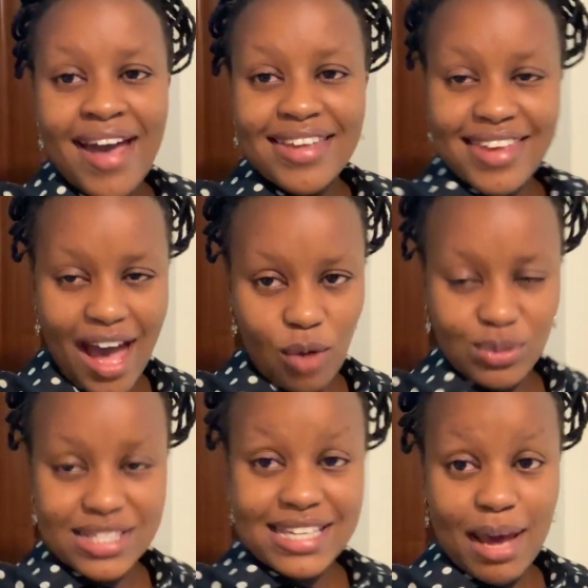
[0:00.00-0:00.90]
yeah
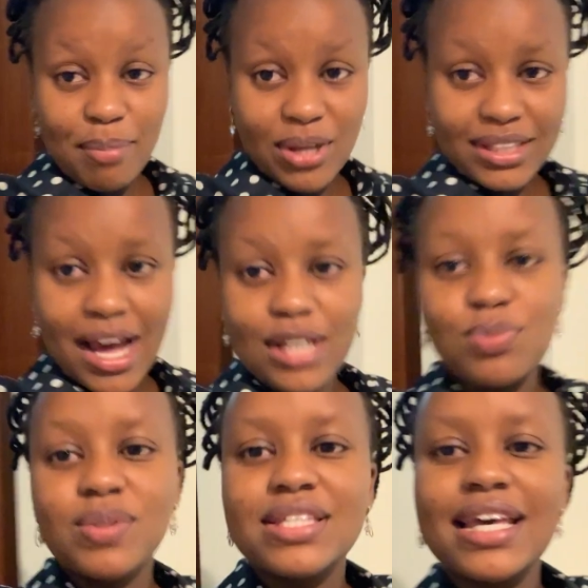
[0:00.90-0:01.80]
we'll see about that
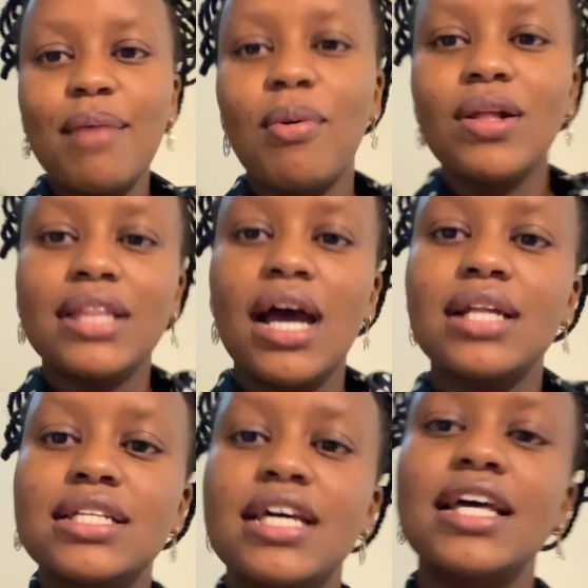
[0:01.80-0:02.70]
we'll see about
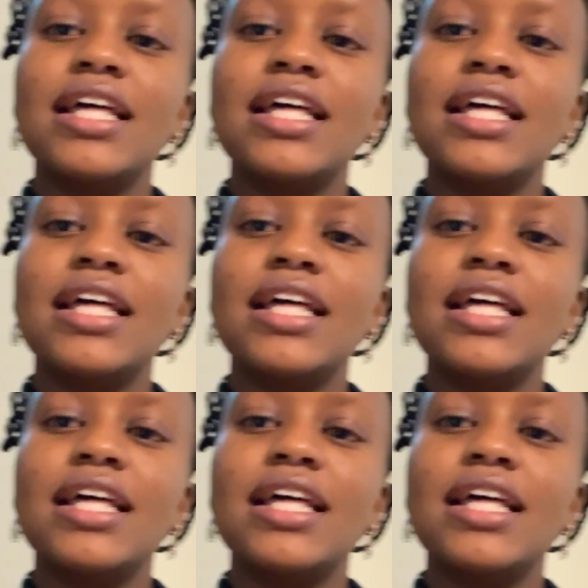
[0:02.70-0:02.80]
that